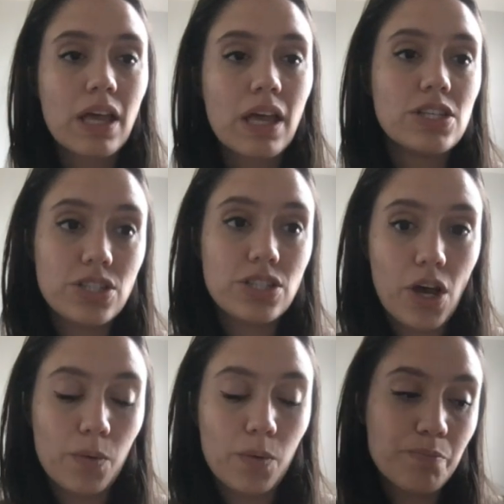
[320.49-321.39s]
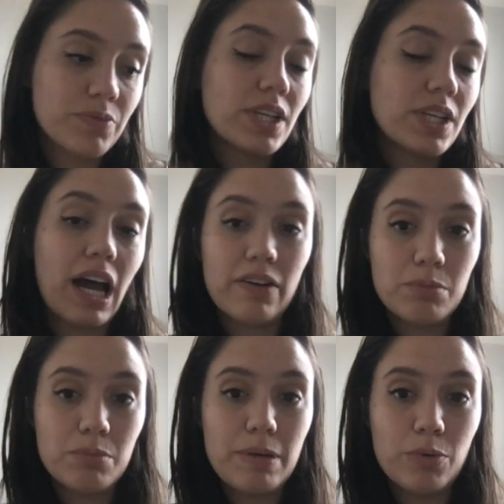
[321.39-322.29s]
So however
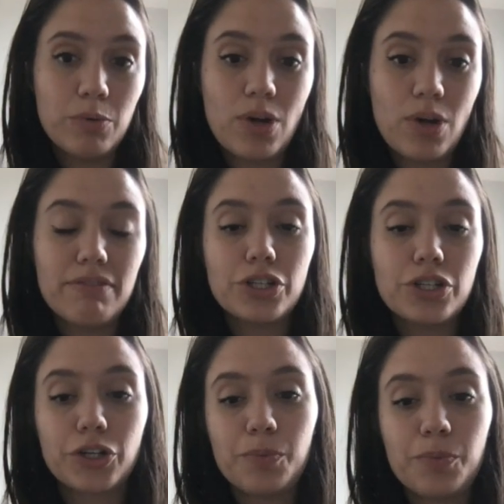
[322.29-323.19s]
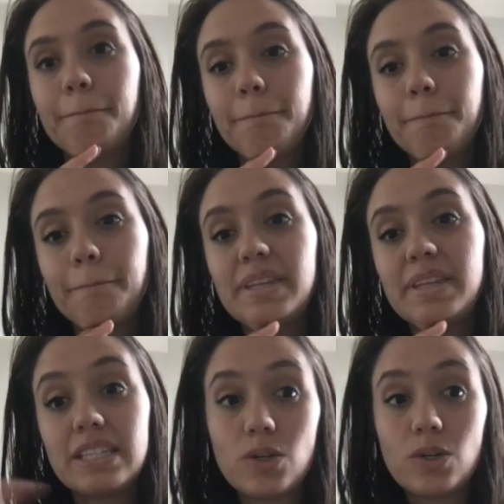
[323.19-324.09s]
many people you have in your group,
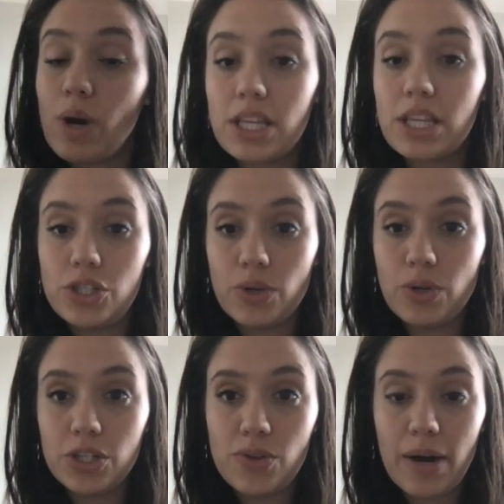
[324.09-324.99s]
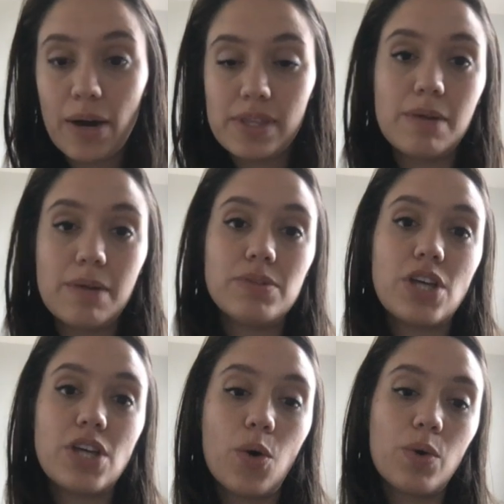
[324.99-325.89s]
this is a way that you can do that with them.
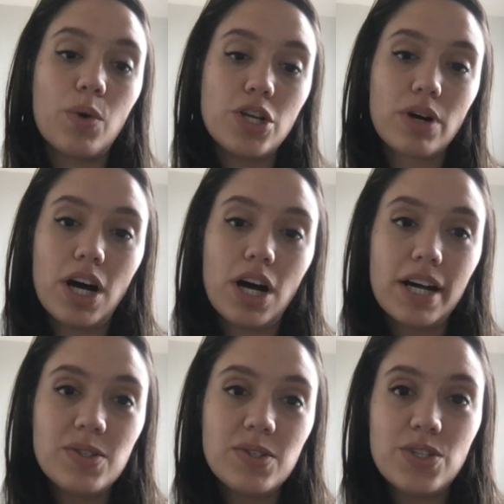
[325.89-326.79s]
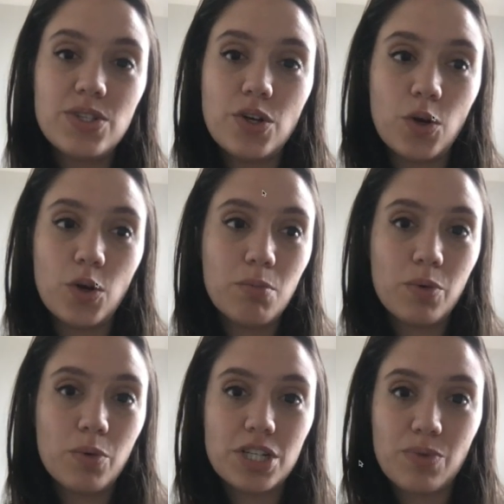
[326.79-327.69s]
So when you are on Zoom,
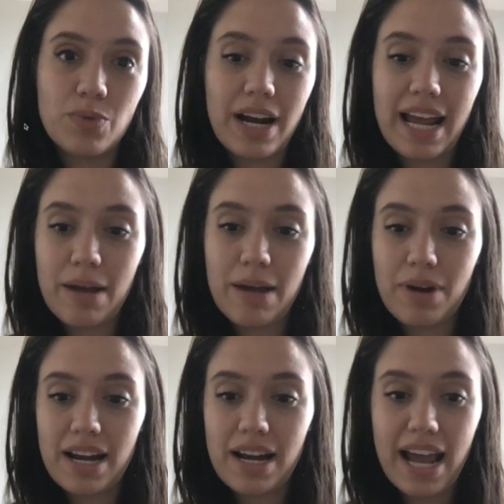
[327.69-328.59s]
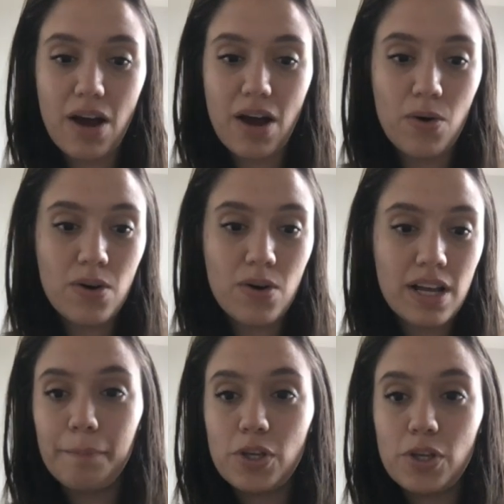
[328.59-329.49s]
which is where I am right now,
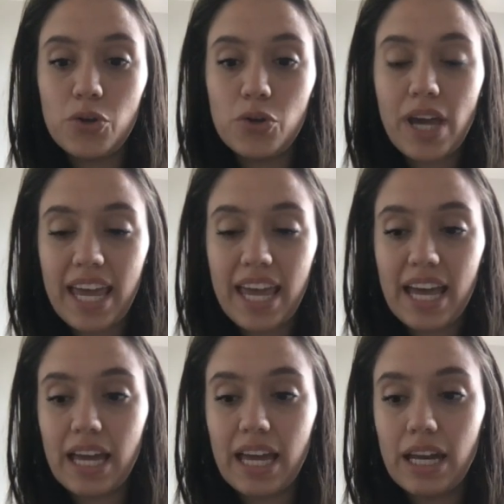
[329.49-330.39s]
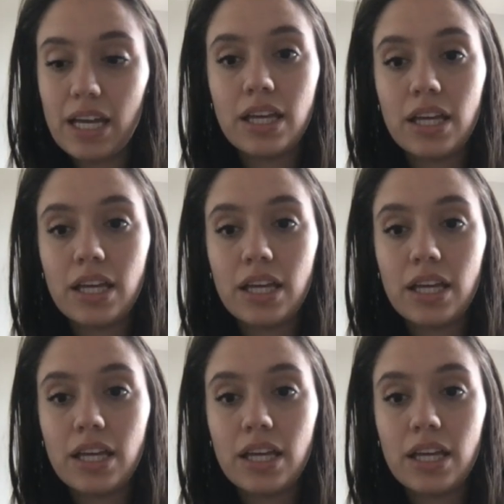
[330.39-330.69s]
you can